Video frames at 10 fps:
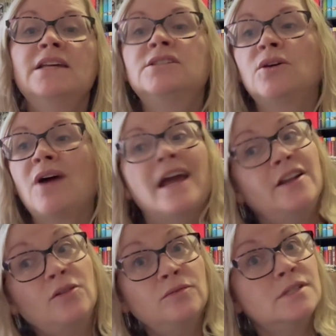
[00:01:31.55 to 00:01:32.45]
So I
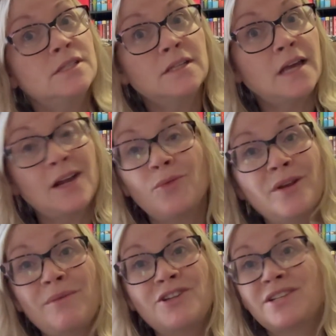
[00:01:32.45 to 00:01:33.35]
don't
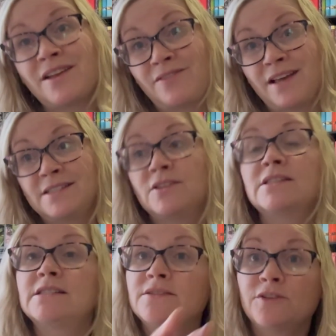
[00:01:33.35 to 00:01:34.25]
read much sci-fi. So
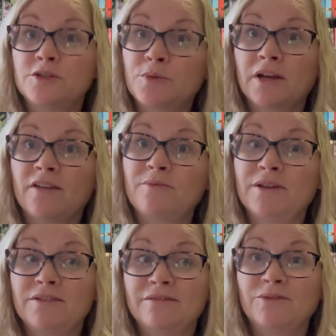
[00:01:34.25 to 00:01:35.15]
this is the first book I've
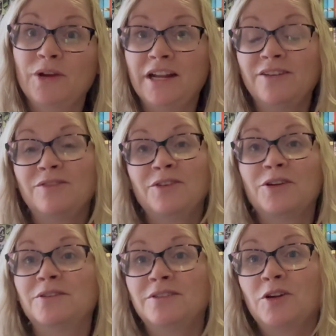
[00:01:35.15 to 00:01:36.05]
been reading
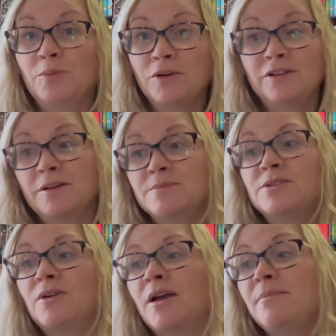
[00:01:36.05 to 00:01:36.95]
for her book club.
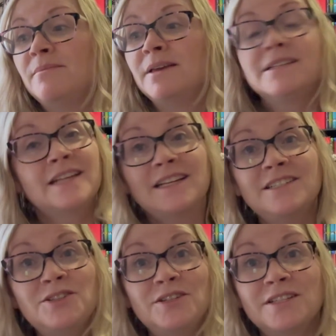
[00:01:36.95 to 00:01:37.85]
So I'm
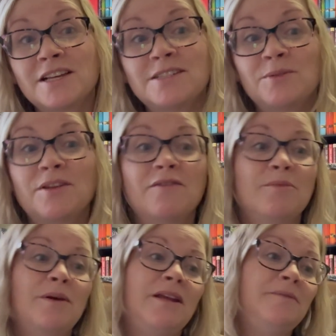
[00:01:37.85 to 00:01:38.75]
excited to discuss it with
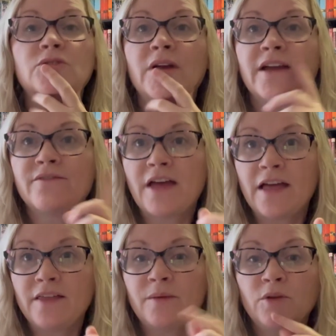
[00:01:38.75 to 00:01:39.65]
everybody. So I have
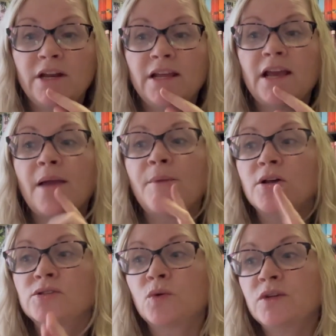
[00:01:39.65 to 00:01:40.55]
that I'm reading. I'm
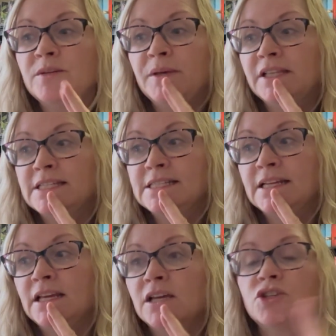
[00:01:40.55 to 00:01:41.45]
also going to be
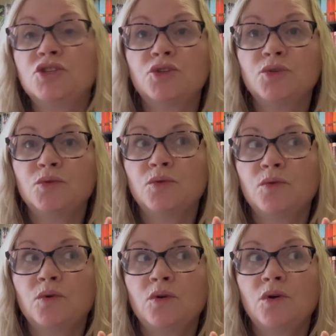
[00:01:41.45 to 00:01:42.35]
listening
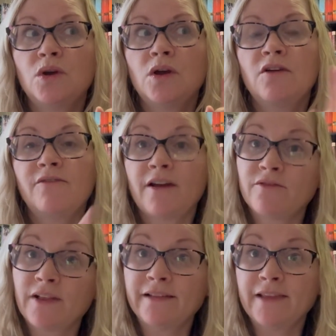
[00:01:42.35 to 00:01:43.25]
to
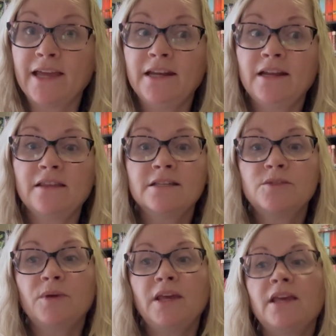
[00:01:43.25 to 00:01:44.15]
Firefly Lane this
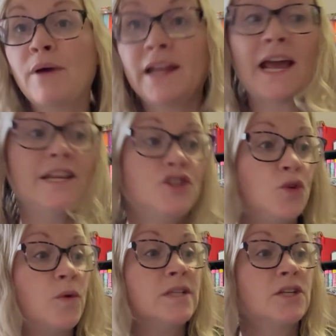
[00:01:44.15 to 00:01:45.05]
week, but I do
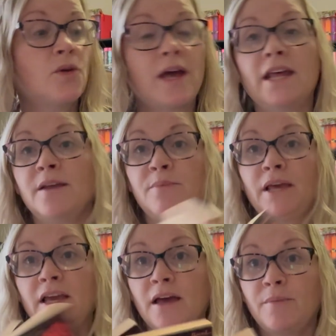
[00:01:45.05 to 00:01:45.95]
want to go ahead and
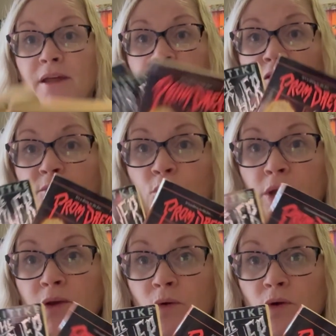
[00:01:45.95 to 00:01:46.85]
pick up another
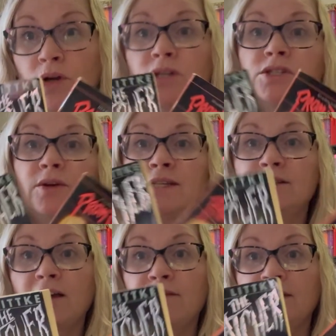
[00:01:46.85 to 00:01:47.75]
point horror. So I
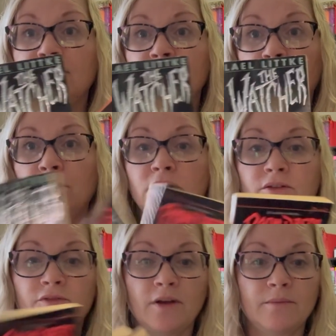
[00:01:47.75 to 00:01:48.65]
still have these numbered
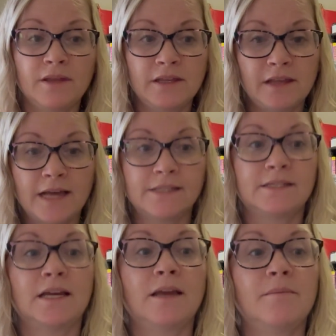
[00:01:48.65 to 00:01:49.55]
from the last
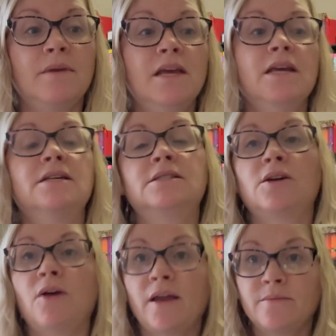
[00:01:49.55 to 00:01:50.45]
time.
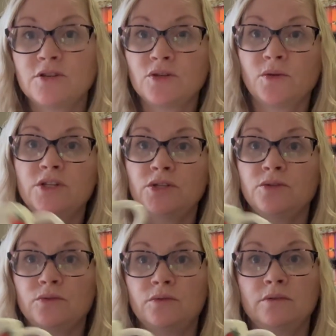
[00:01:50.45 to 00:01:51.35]
So I'm just going
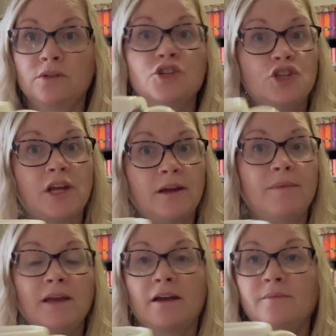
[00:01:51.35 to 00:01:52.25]
to shake up
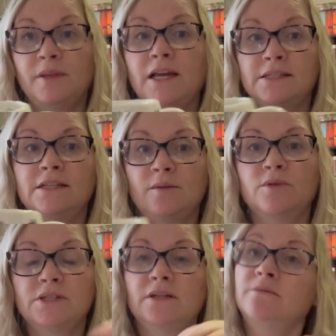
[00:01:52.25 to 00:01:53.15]
my cup that has the
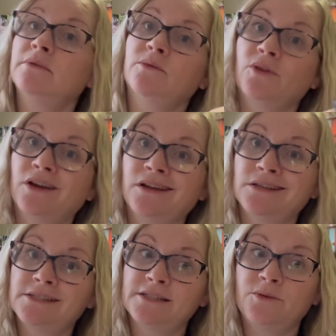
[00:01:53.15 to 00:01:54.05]
numbers in them, and we're going to
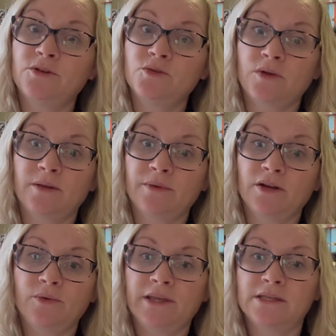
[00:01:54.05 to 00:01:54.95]
see which one I'm going to
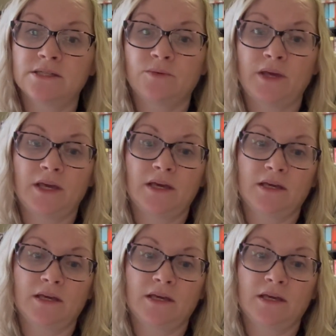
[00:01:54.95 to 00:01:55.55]
read this week.